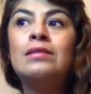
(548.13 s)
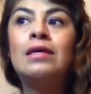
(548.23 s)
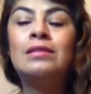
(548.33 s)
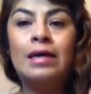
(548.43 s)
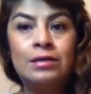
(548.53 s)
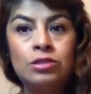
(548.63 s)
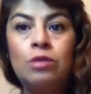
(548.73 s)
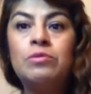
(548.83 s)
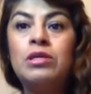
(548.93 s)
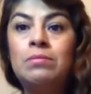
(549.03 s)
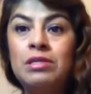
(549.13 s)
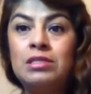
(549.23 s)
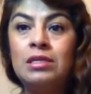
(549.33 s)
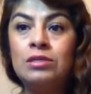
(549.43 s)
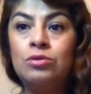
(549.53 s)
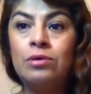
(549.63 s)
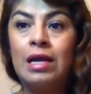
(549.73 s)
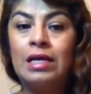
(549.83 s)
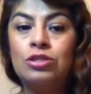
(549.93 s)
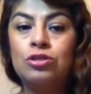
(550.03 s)
that there is something missing in your
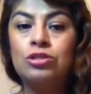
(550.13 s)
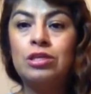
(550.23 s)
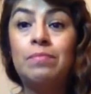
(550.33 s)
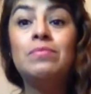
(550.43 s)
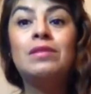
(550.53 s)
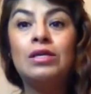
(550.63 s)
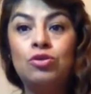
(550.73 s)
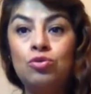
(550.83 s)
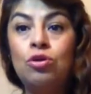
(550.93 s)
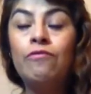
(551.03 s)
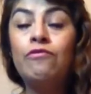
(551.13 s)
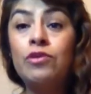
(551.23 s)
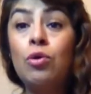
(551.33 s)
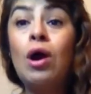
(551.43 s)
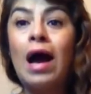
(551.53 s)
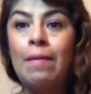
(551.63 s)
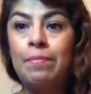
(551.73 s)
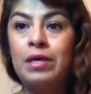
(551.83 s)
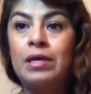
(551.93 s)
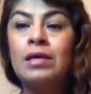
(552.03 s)
relationship, that you don't feel
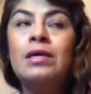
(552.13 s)
happy,